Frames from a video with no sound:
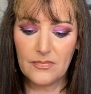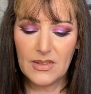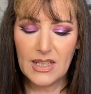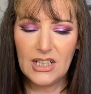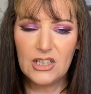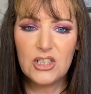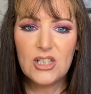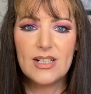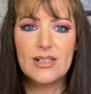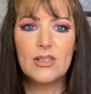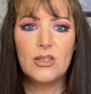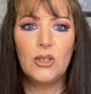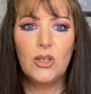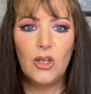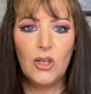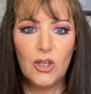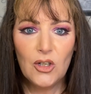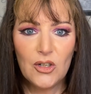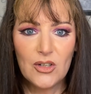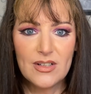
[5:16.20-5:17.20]
it just
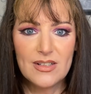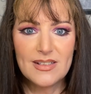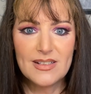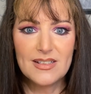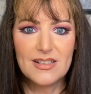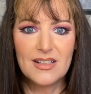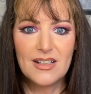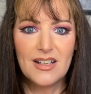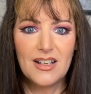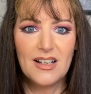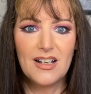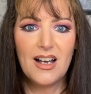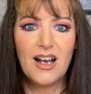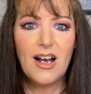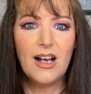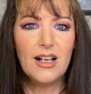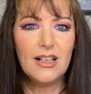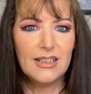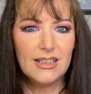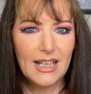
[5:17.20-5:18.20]
looks
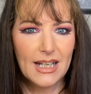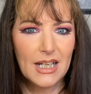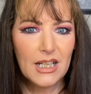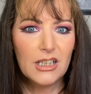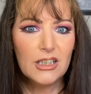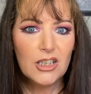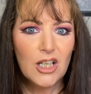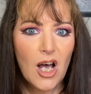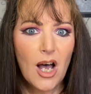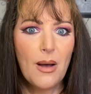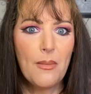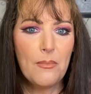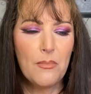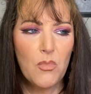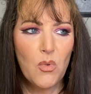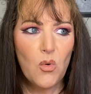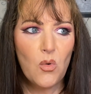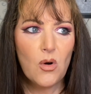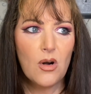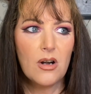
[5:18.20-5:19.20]
like a lot
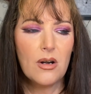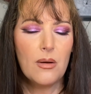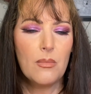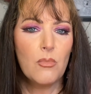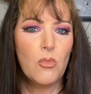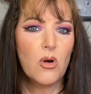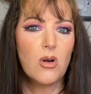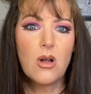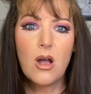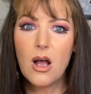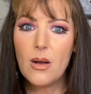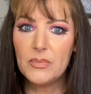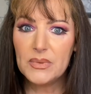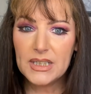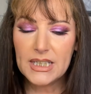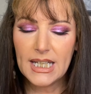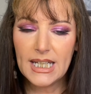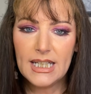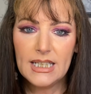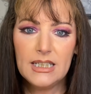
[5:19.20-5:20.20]
more, more
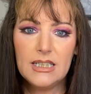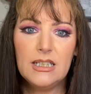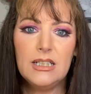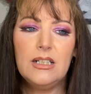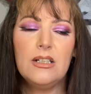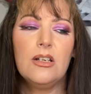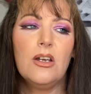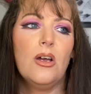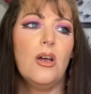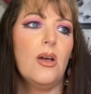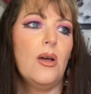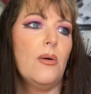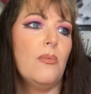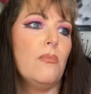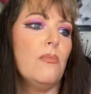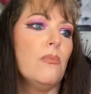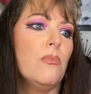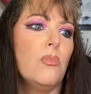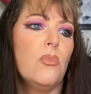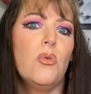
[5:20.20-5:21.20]
complicated,
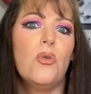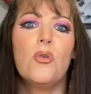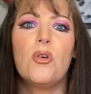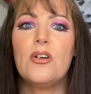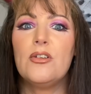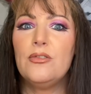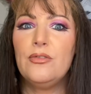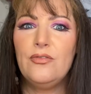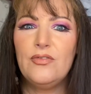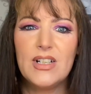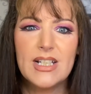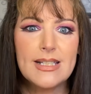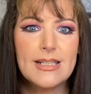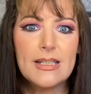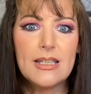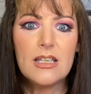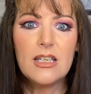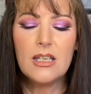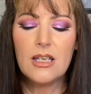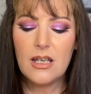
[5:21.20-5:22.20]
more
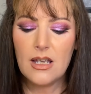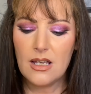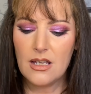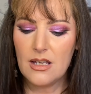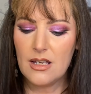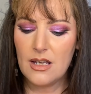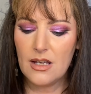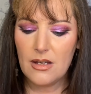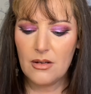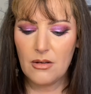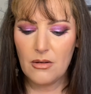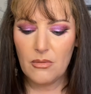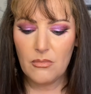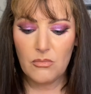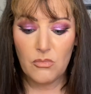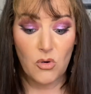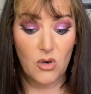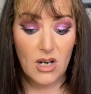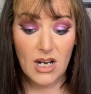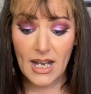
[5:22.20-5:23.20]
fussy,
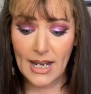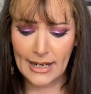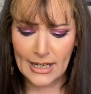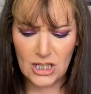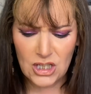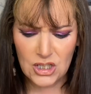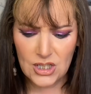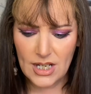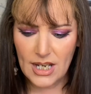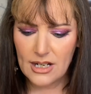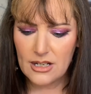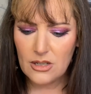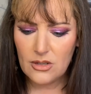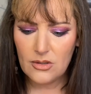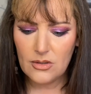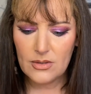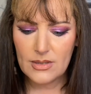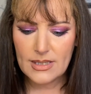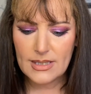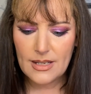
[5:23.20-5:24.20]
more
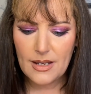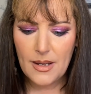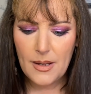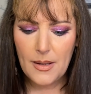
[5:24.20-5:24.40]
eyeshadows.